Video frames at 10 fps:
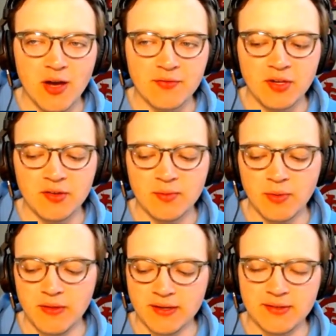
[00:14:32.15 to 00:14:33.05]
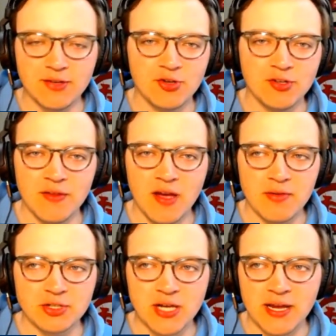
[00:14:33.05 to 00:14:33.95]
offseason with the extensions and the
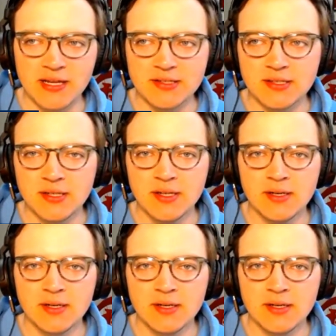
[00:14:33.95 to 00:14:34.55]
other signings,